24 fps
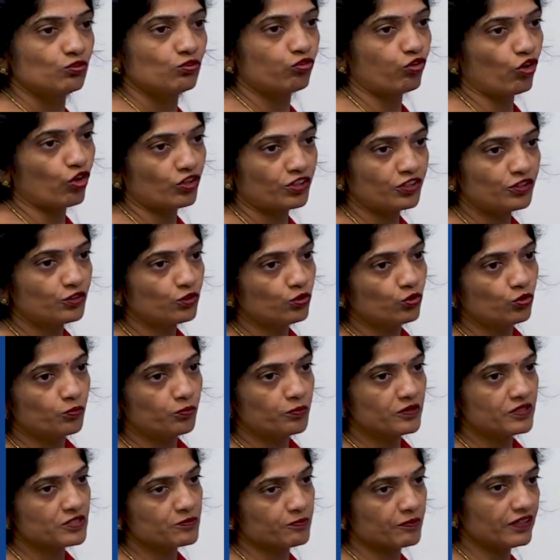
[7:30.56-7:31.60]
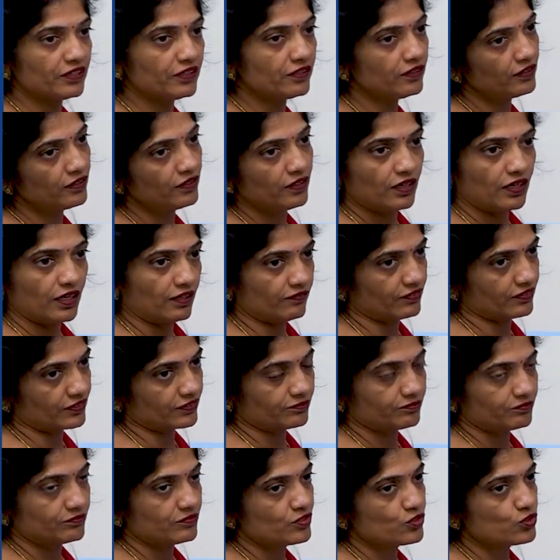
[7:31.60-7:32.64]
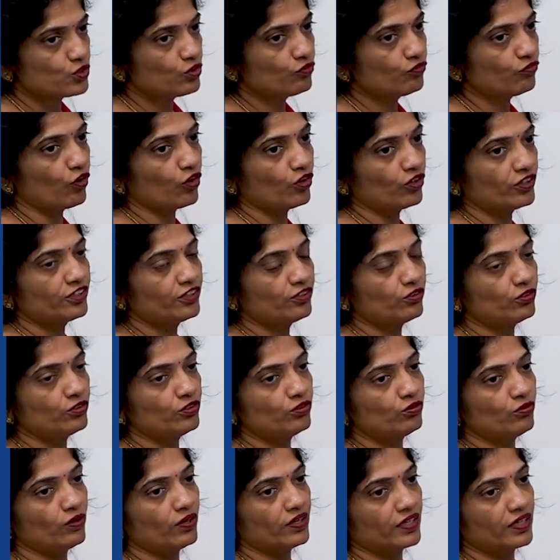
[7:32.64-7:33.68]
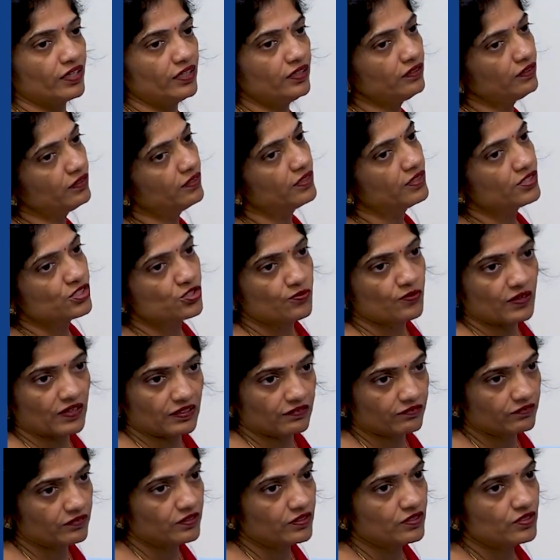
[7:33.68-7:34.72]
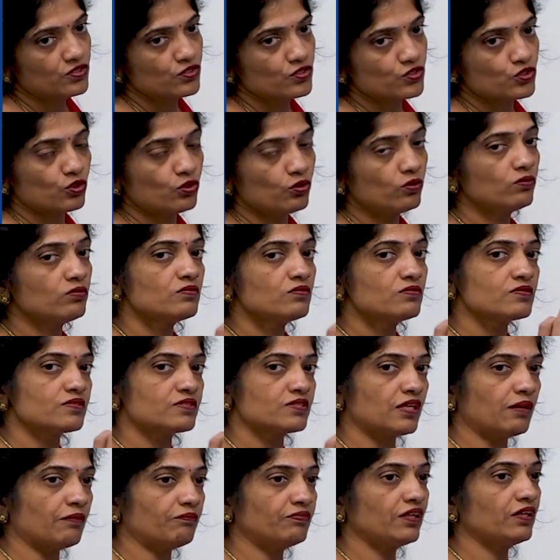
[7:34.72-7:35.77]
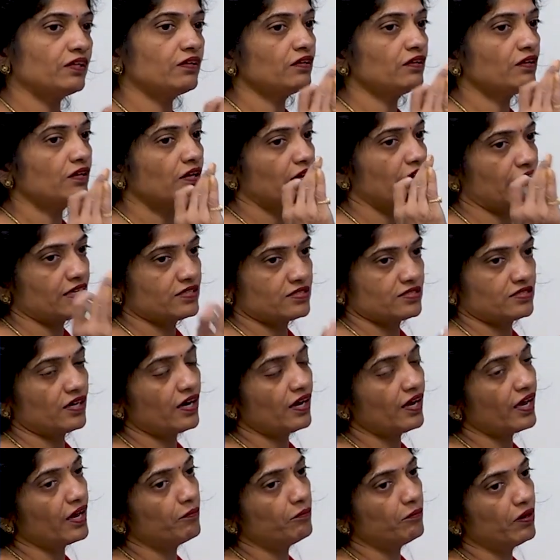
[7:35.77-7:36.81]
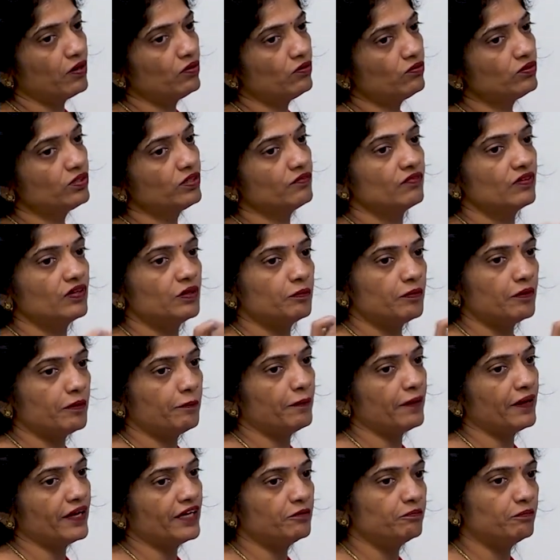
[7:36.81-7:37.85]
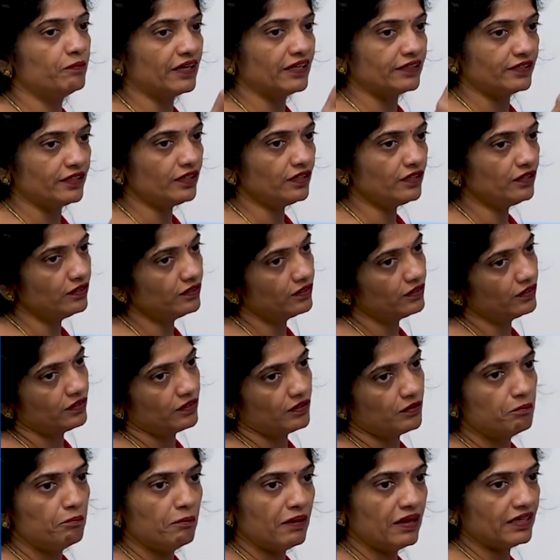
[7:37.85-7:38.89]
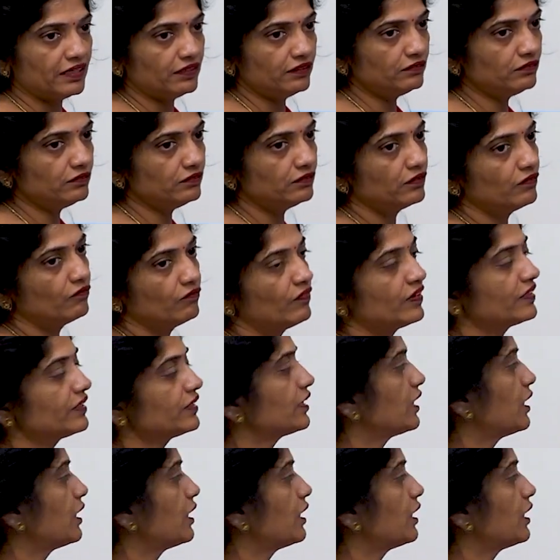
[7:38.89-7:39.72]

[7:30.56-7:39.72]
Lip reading: 42 rupees per hour. So, 42 into again 12. So, something extra amount will be paid by the men when